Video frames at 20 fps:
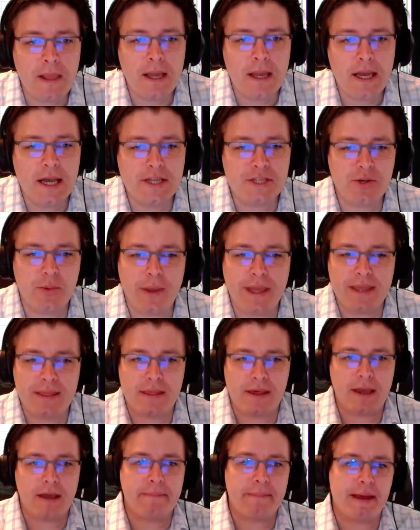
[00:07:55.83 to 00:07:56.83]
And so we can
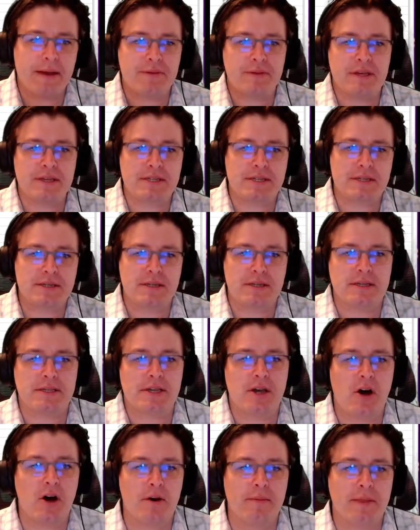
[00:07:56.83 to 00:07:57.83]
think about this
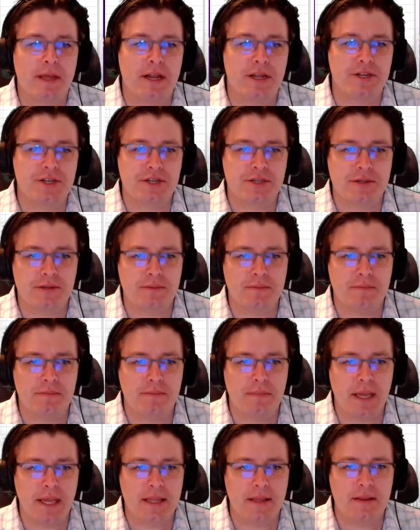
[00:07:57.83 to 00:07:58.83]
column that I just
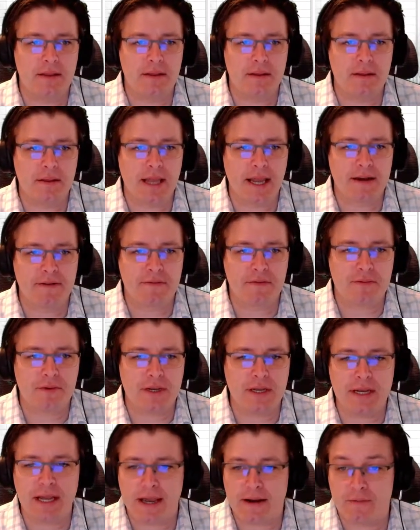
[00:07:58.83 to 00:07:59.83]
made,
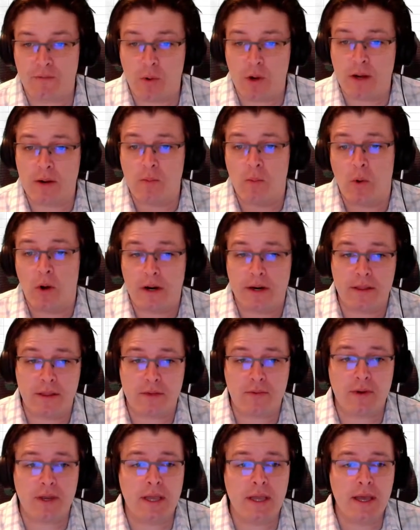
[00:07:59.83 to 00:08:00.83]
-3, -1, 1, and
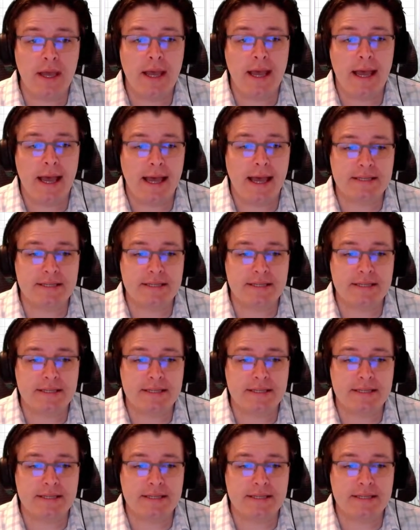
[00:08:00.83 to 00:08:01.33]
3, as